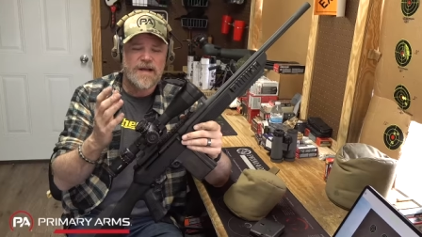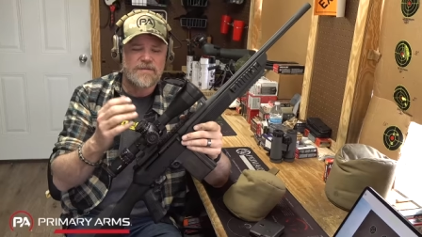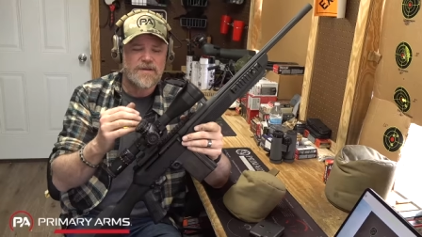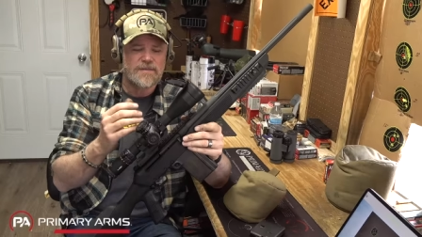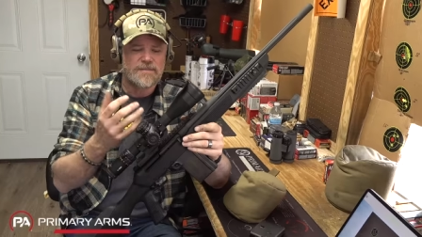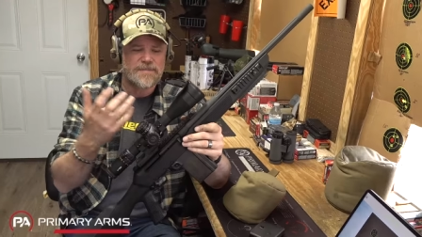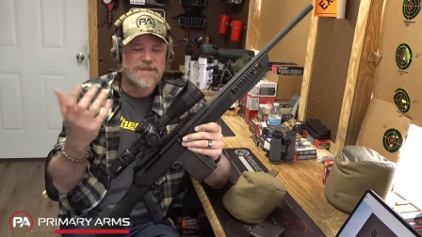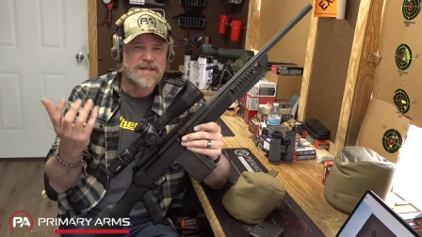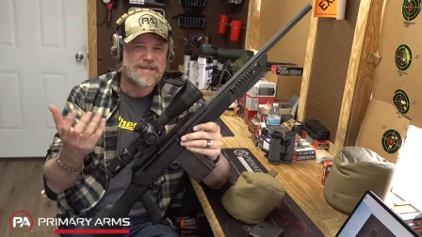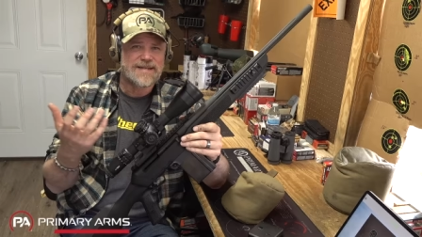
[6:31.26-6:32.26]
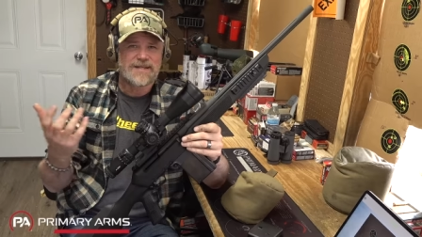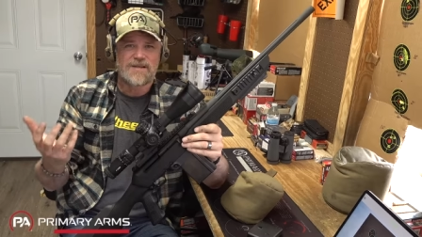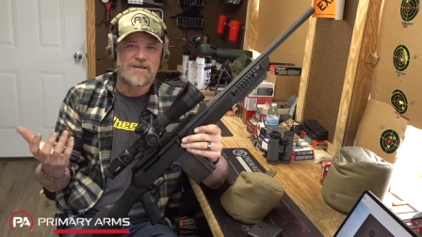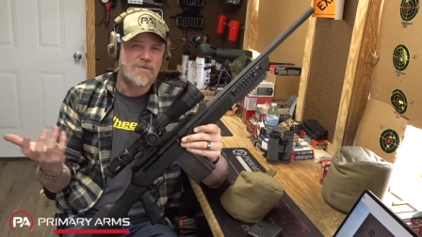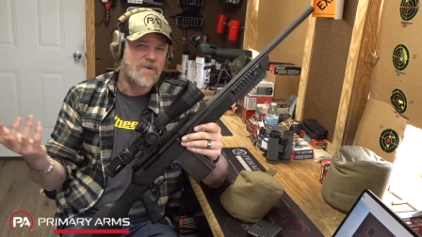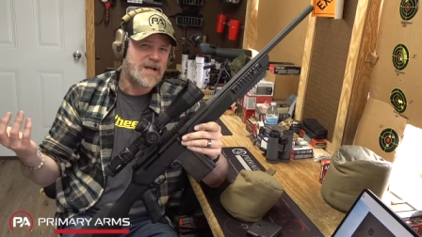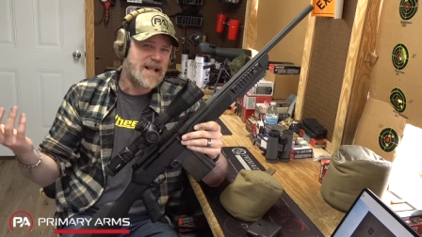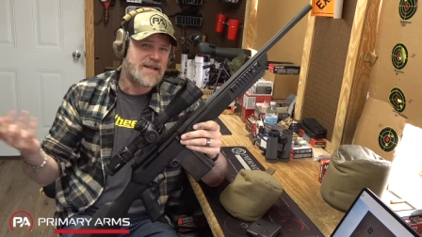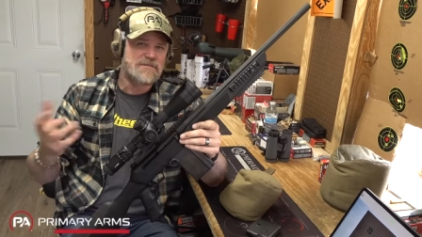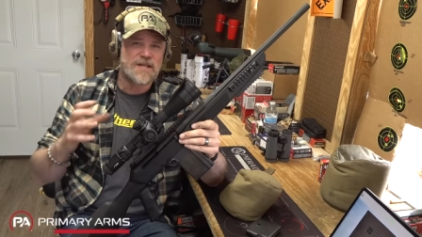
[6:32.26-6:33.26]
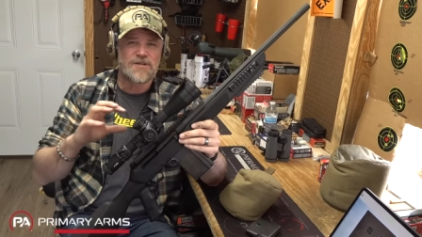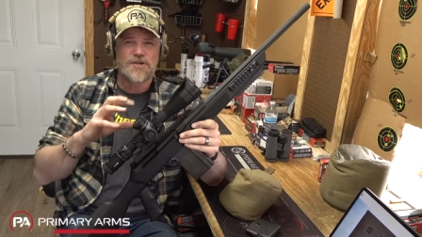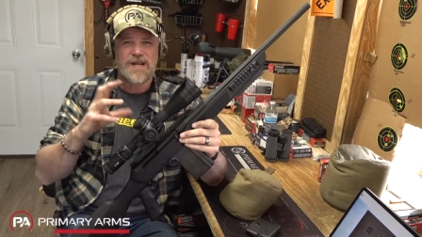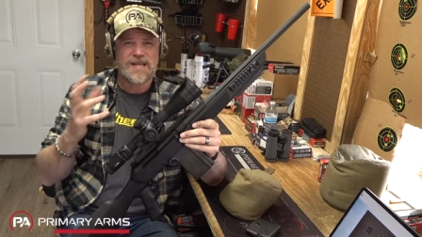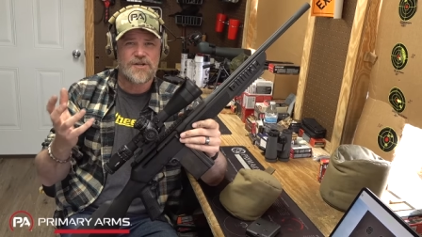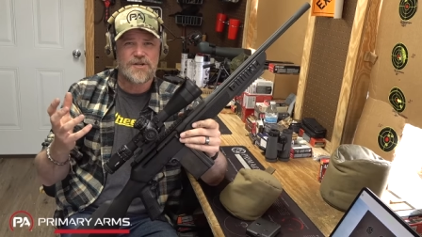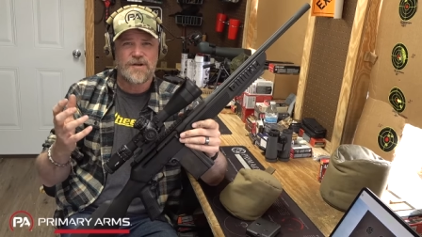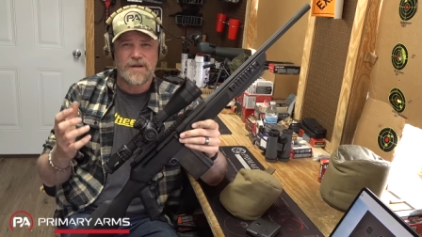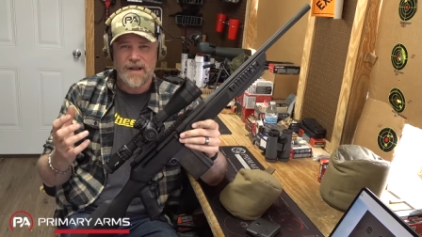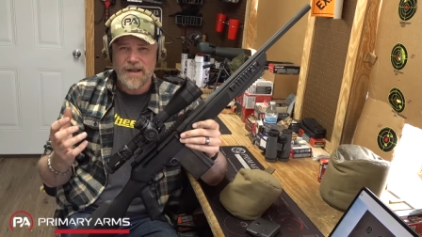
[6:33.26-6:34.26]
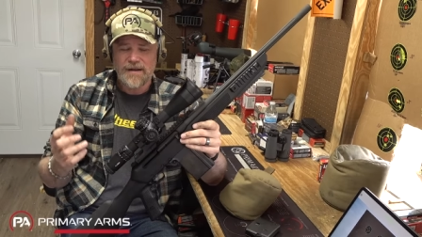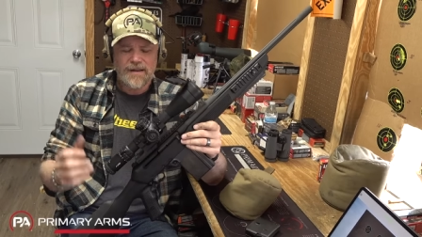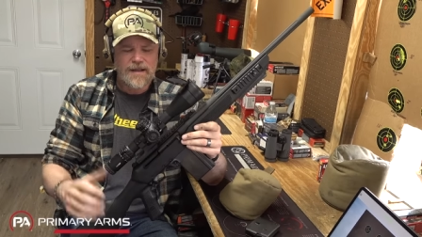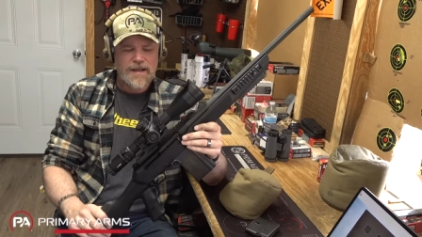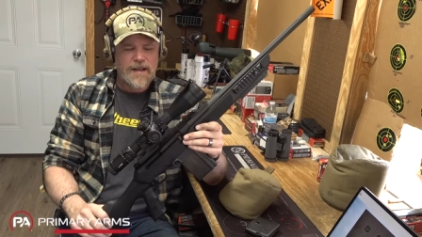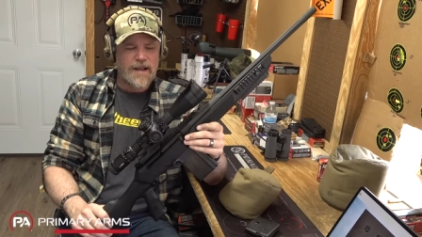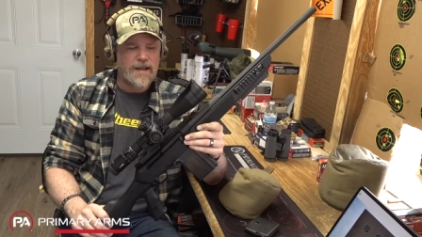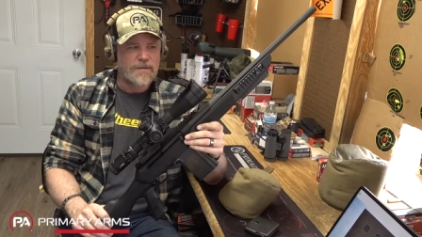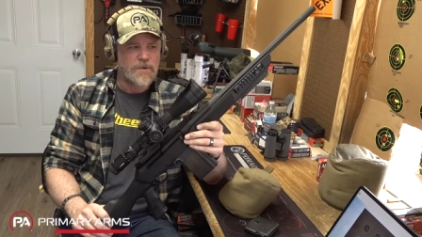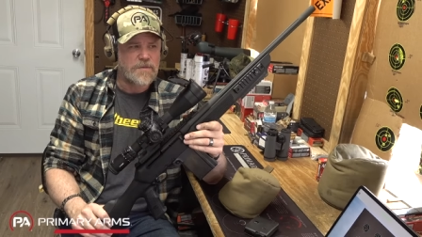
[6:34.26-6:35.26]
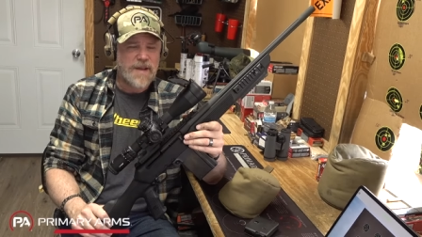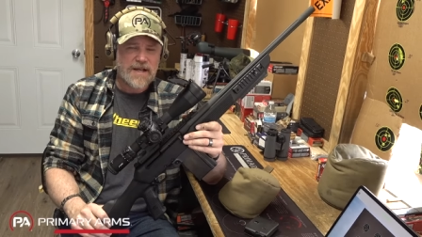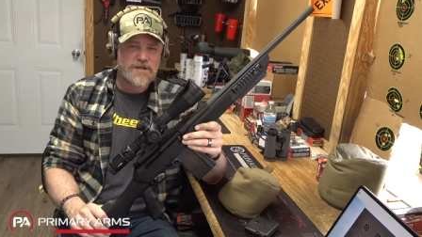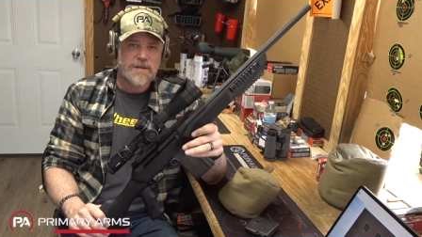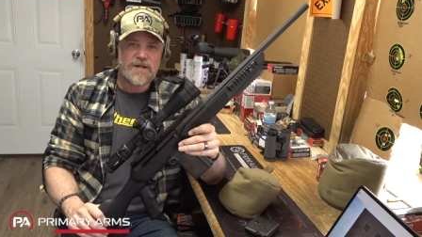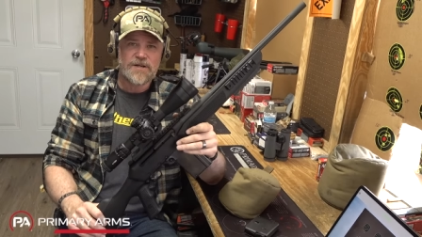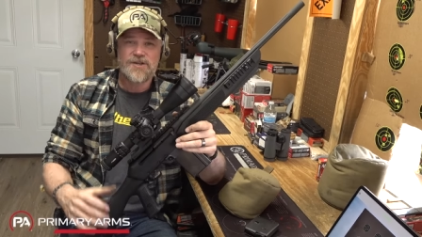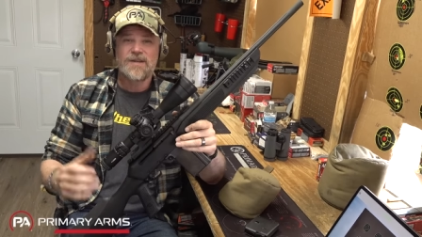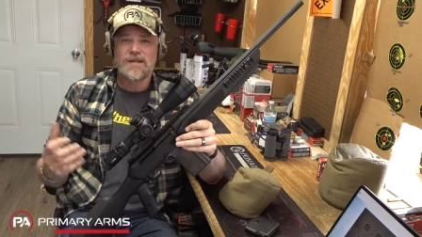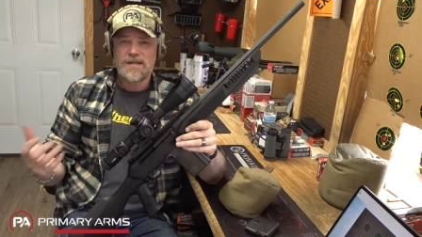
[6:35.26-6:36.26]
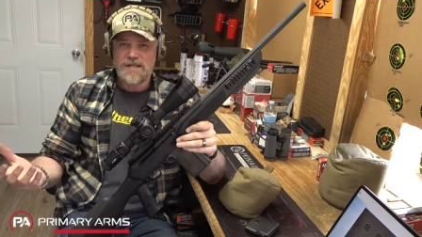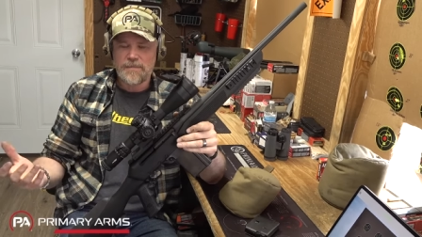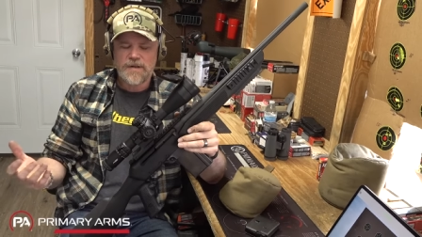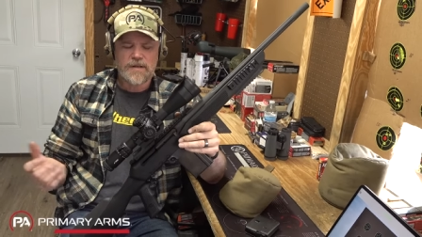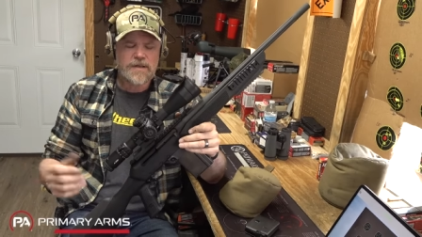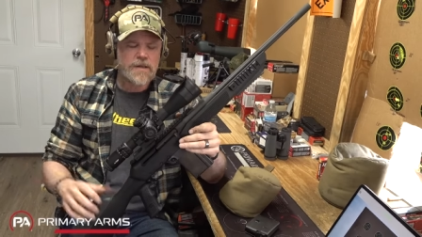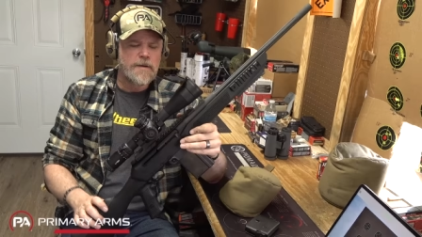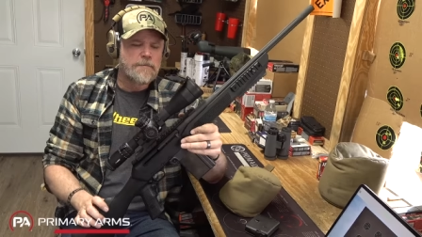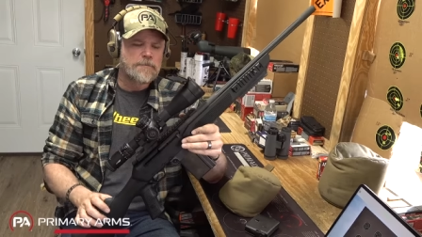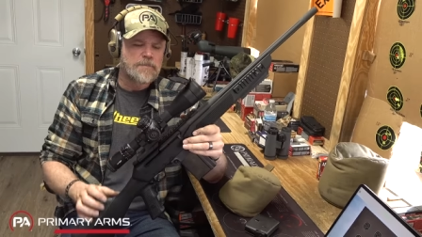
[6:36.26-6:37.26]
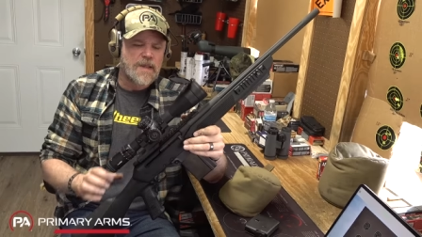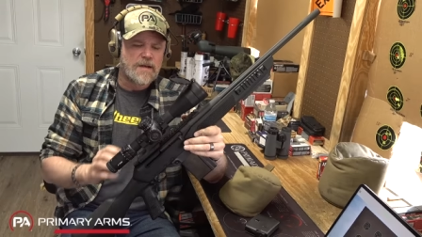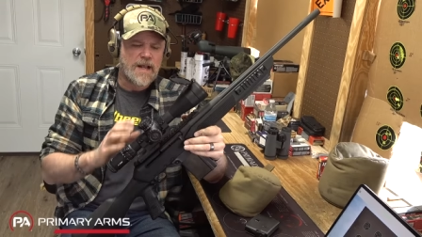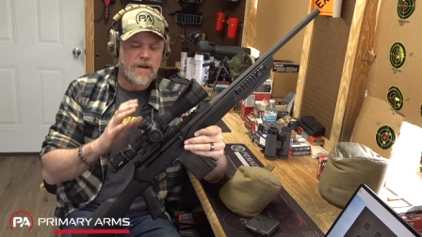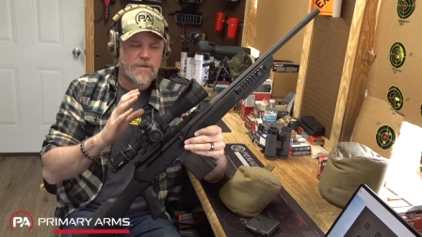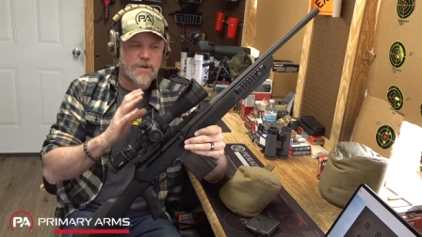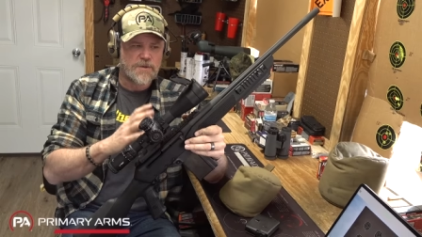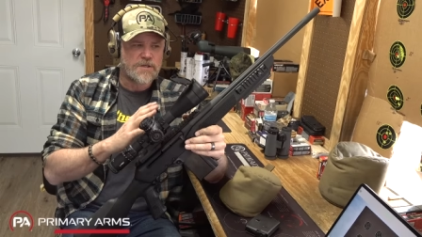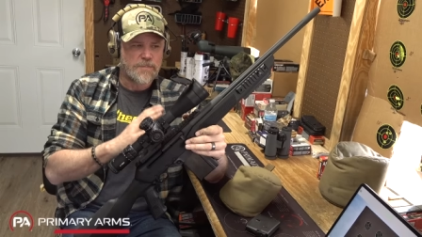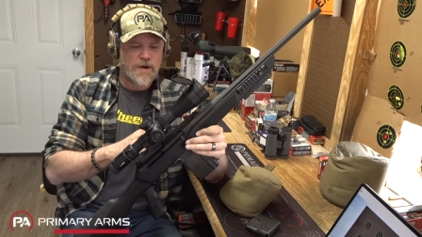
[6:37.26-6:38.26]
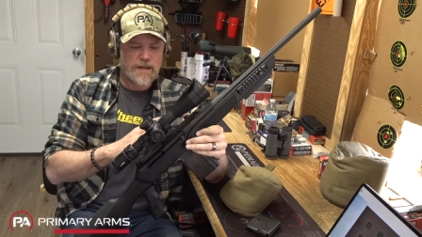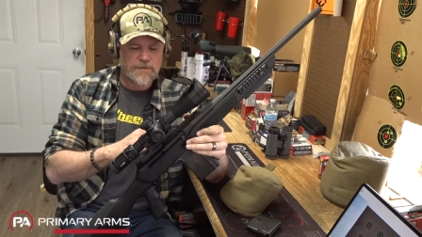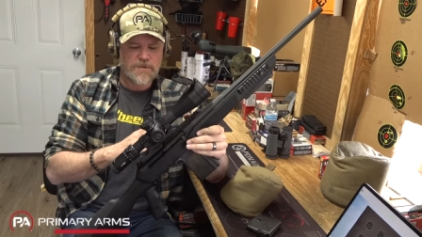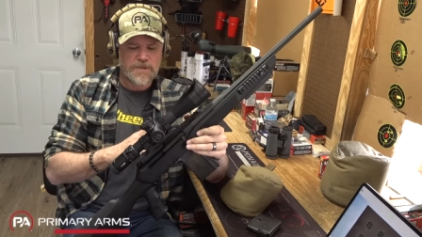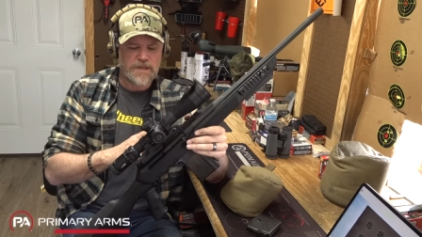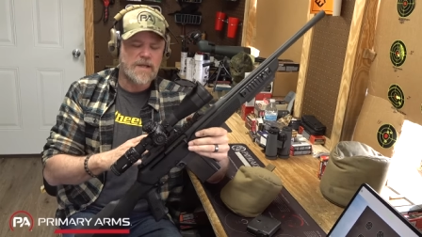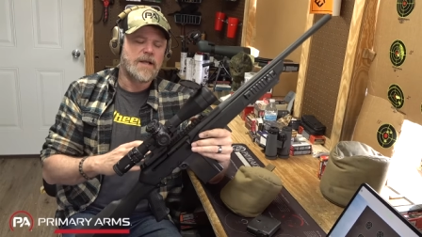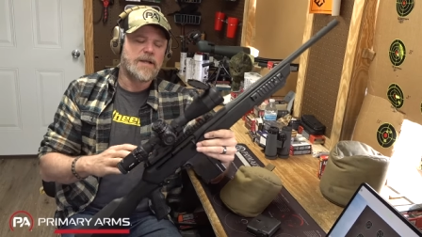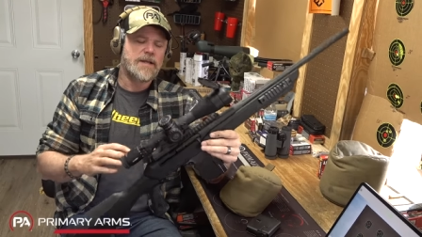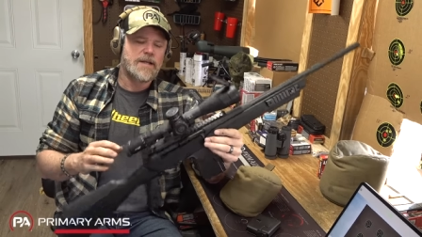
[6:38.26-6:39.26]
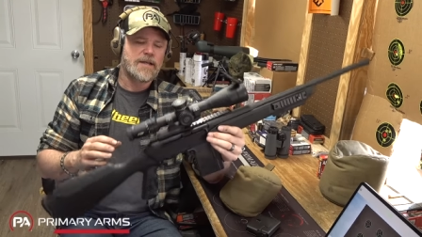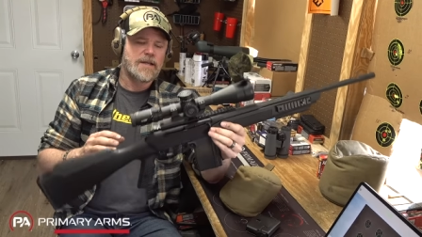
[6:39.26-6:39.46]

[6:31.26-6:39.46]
out of it, but it's a 1.5-inch-ish gun with match ammunition, typically. Now, there were some problems with the gun